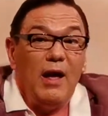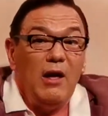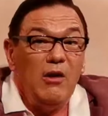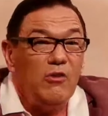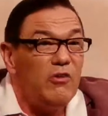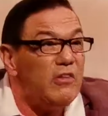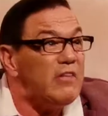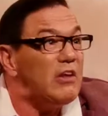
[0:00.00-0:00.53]

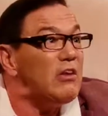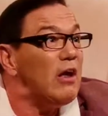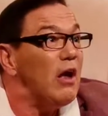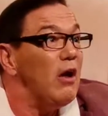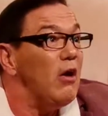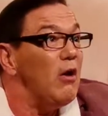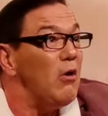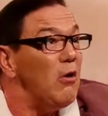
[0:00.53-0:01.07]
She said,
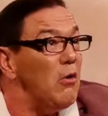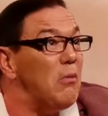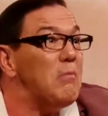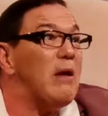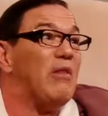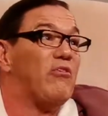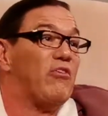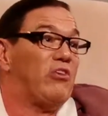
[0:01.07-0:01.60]
who
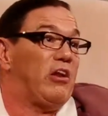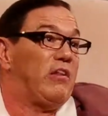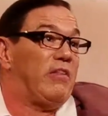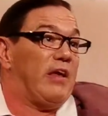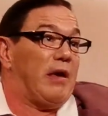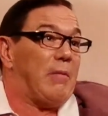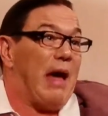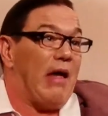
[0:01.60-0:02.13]
mentioned
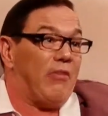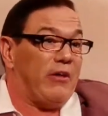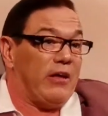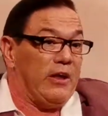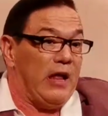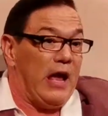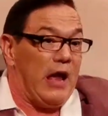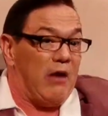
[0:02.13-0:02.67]
anything about the
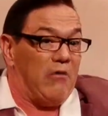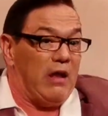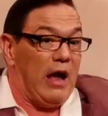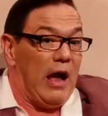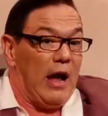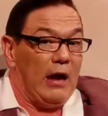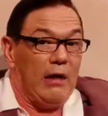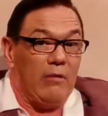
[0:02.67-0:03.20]
Canary
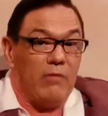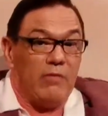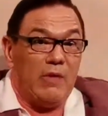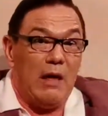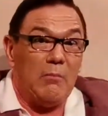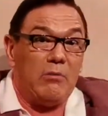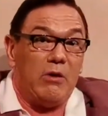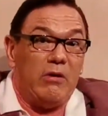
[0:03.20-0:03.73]
Islands?
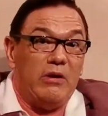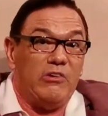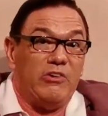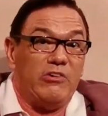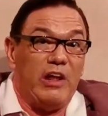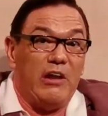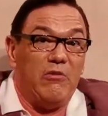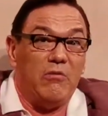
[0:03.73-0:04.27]
I'm going to
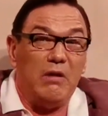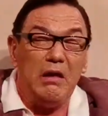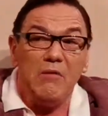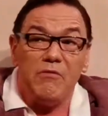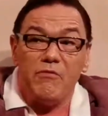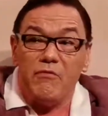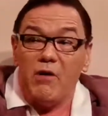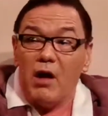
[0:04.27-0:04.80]

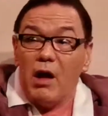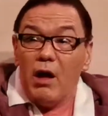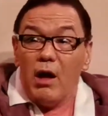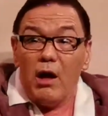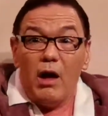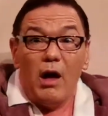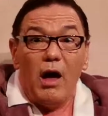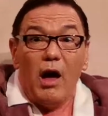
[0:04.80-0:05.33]
Tenerife.
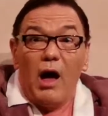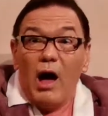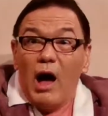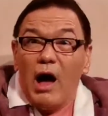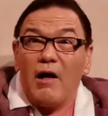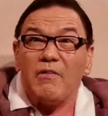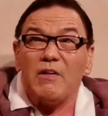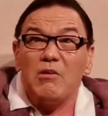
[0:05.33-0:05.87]

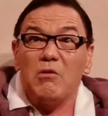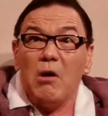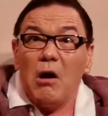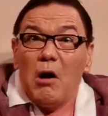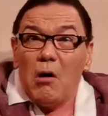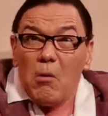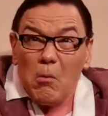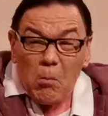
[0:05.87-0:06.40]
I said,
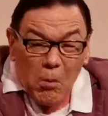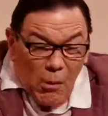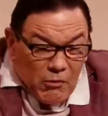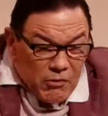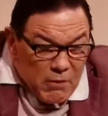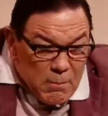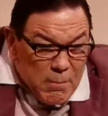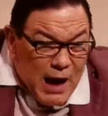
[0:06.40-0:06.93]

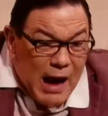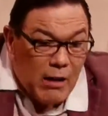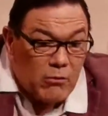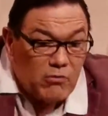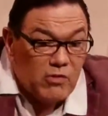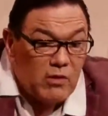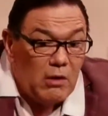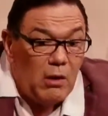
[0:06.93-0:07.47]
what
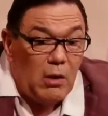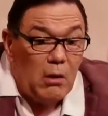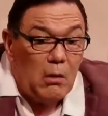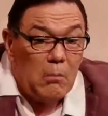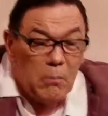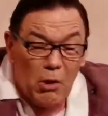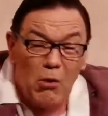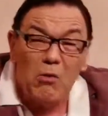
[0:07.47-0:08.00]
about
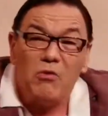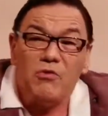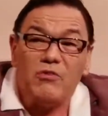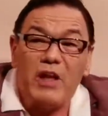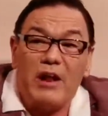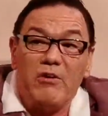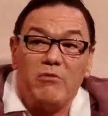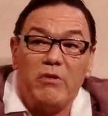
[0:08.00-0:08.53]

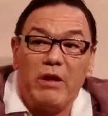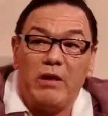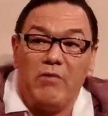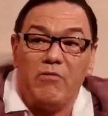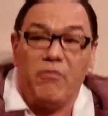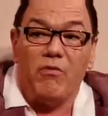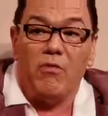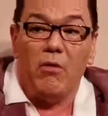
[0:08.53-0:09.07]

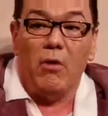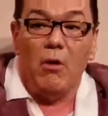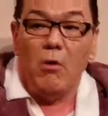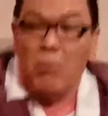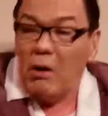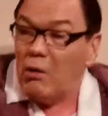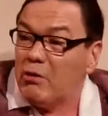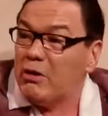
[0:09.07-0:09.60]
post-Tenerife?
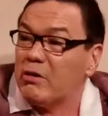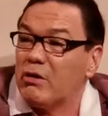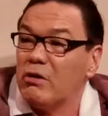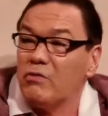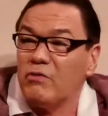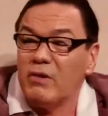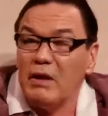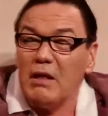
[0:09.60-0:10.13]
Where are you
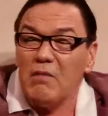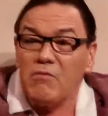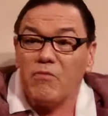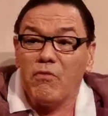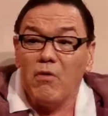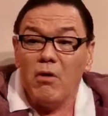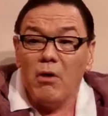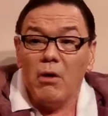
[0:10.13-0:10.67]
going to
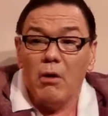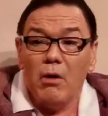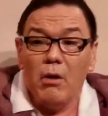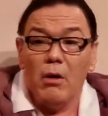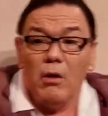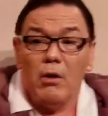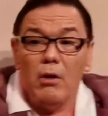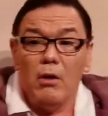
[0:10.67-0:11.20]
live?
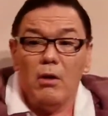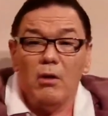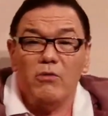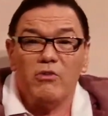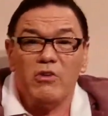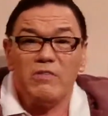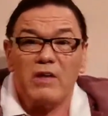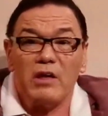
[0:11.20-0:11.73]

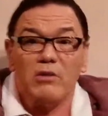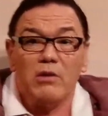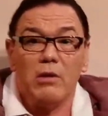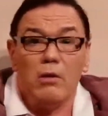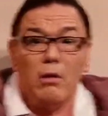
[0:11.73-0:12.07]
She said,